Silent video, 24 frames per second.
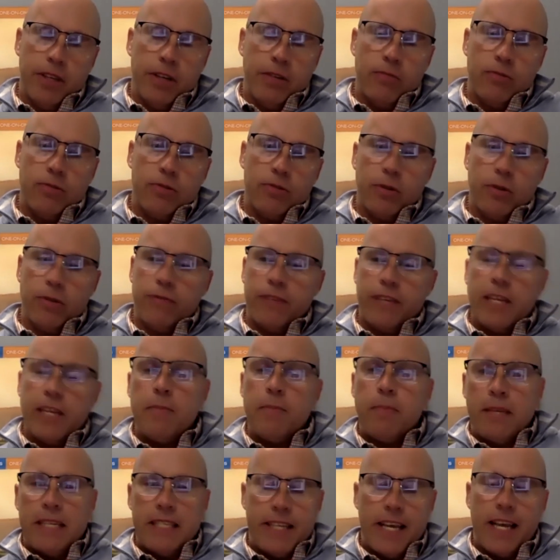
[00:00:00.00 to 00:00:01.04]
sort of
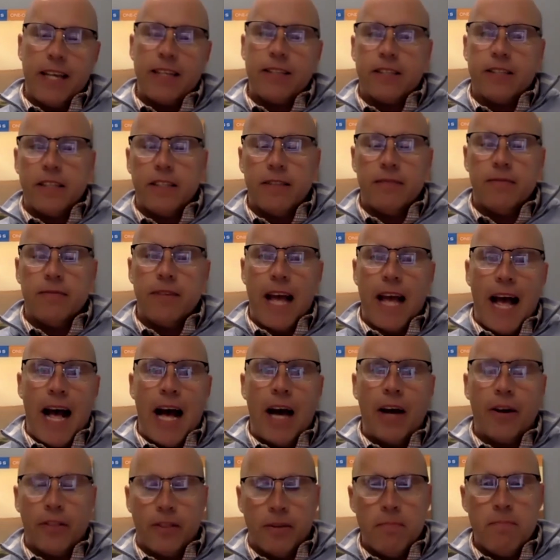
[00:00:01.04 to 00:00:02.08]
keeping testing
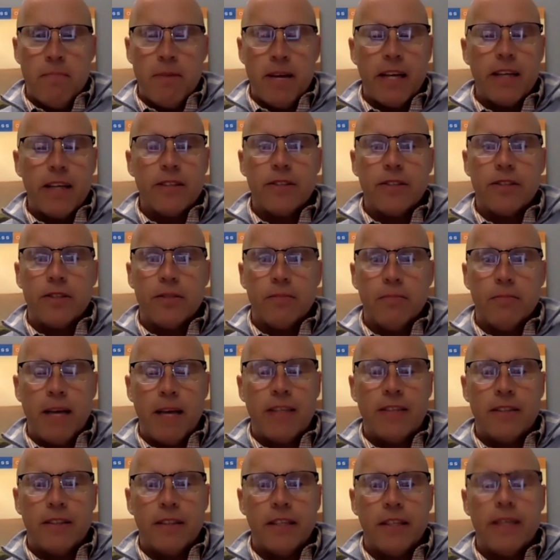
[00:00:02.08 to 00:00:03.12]
out of the mix
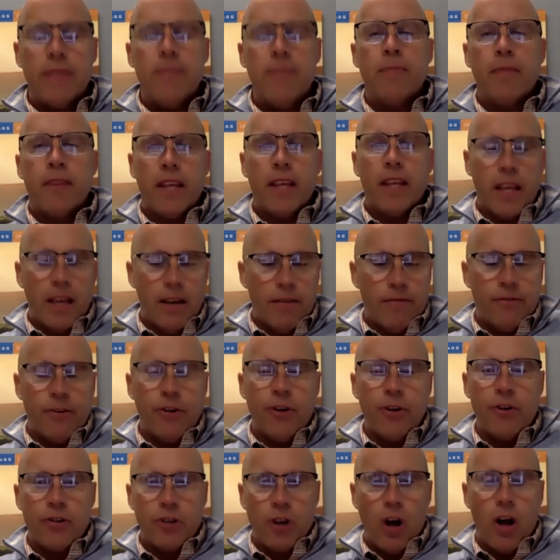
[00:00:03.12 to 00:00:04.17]
mentally, if
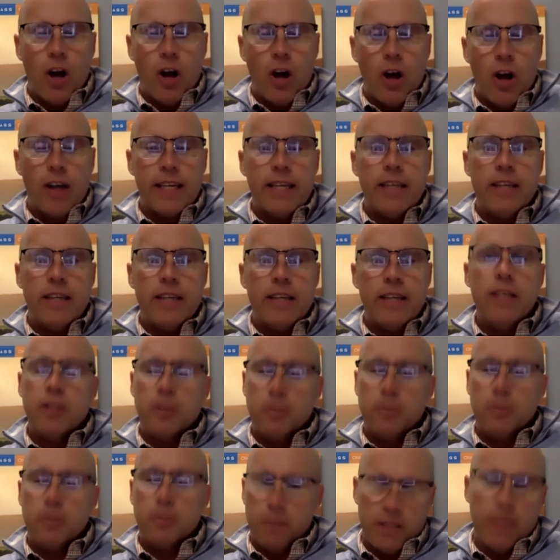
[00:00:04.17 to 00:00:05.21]
you're talking
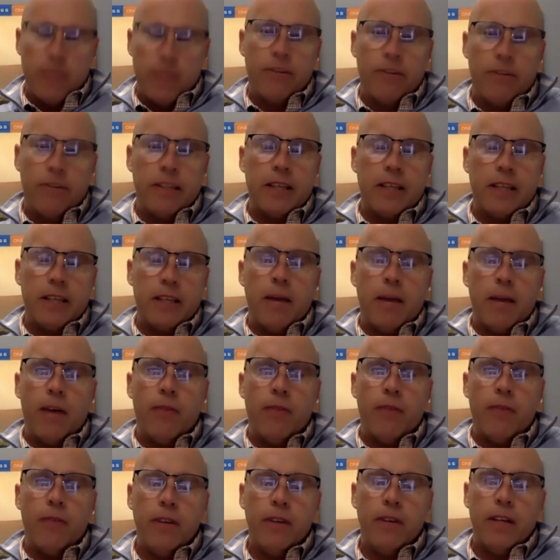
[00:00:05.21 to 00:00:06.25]
specifically
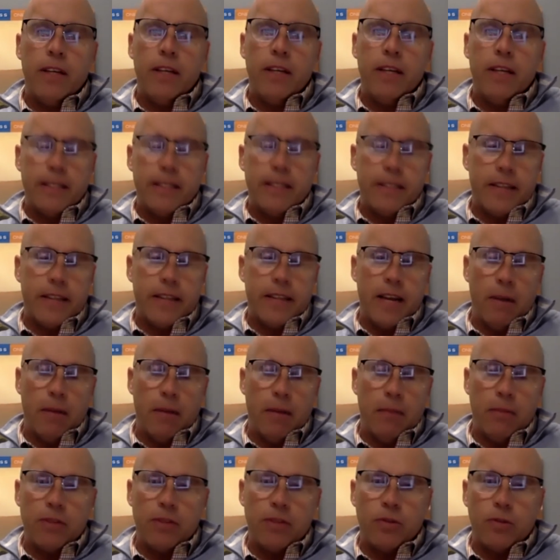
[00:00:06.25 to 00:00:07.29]
about in-state
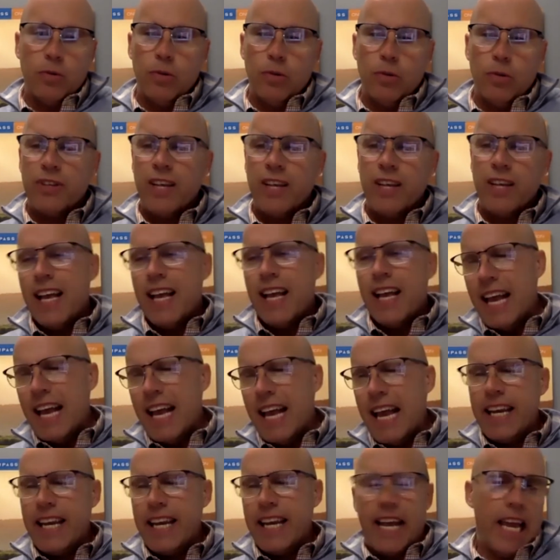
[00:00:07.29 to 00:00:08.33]
public schools
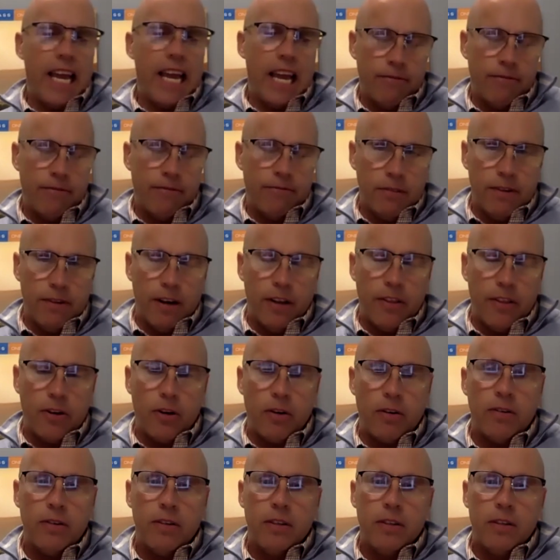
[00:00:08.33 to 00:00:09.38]
and a handful of
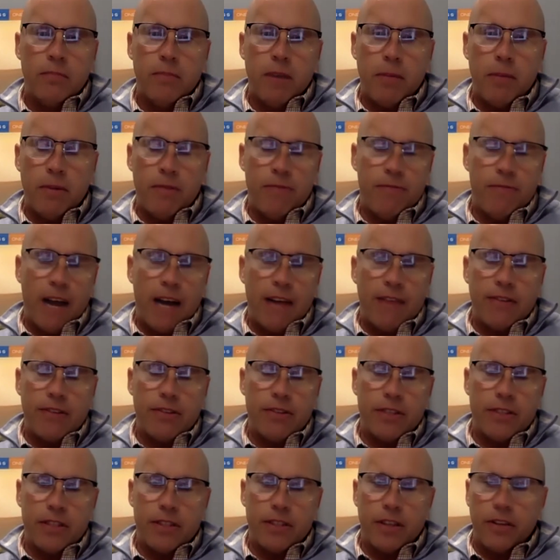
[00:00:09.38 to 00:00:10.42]
other, maybe 5 or
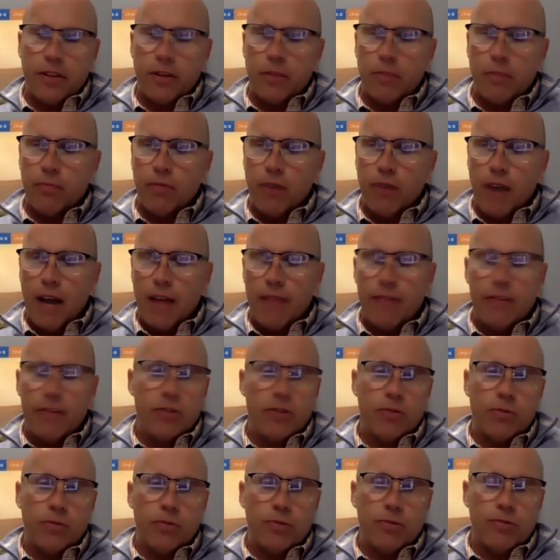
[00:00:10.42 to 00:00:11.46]
6 other private
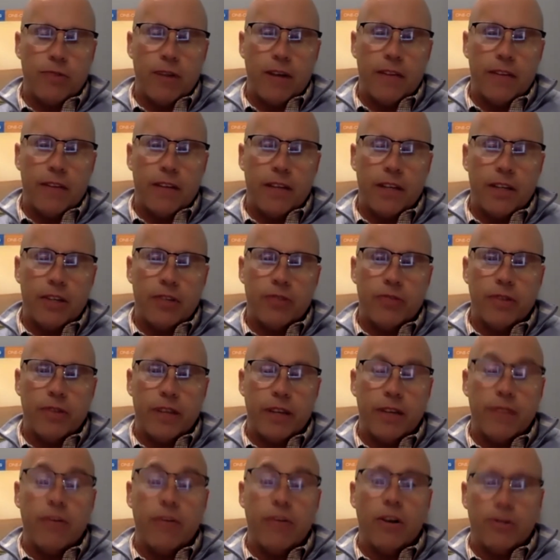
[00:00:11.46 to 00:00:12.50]
schools around the country that
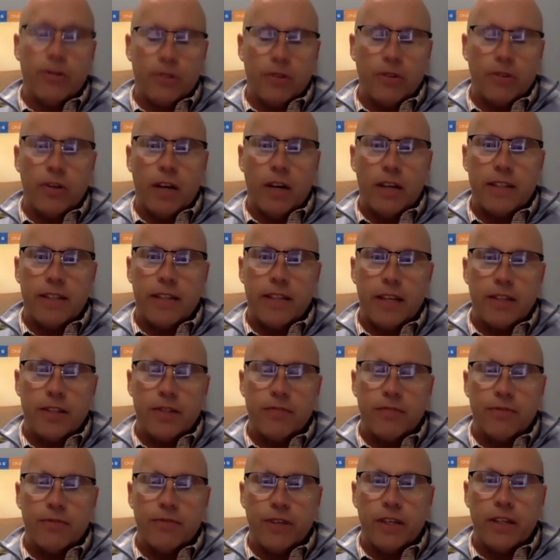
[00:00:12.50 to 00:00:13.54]
have also gone
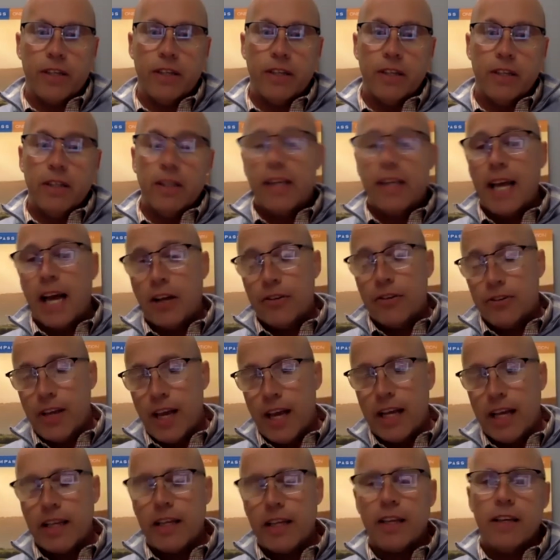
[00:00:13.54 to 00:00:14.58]
test-free.
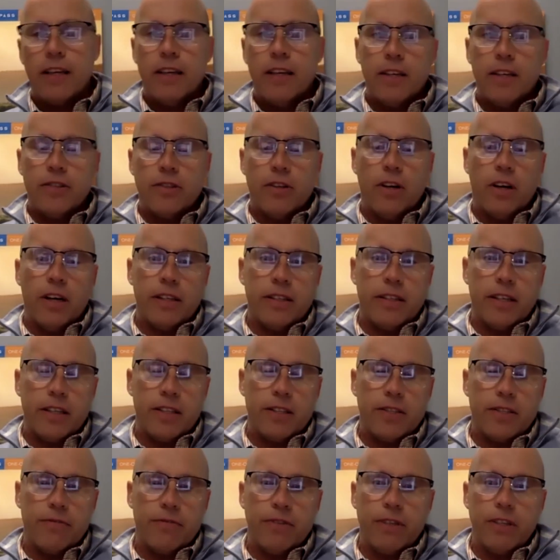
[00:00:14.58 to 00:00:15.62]
Caltech has gone
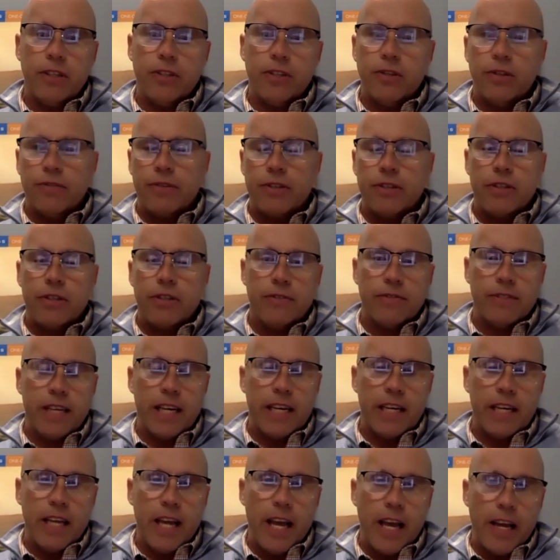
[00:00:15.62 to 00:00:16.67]
test-free, University of San
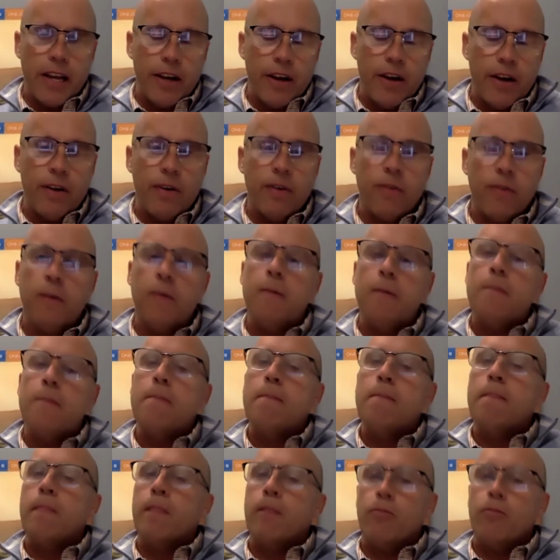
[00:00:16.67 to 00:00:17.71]
Diego,
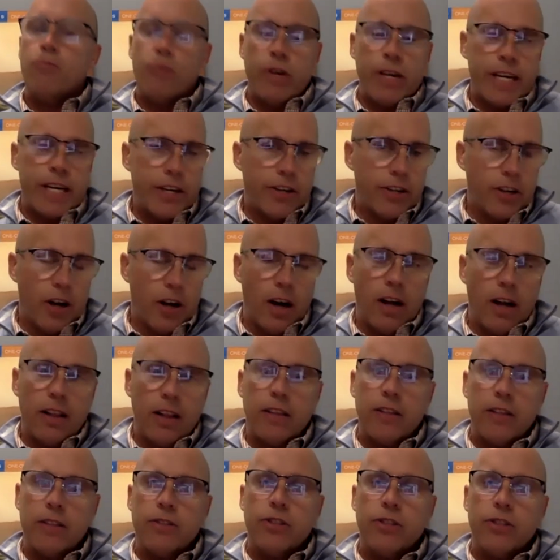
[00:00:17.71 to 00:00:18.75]
Reed
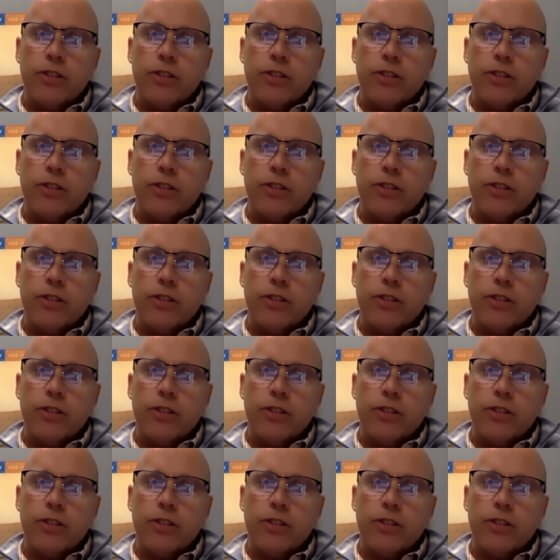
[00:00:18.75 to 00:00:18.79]
College,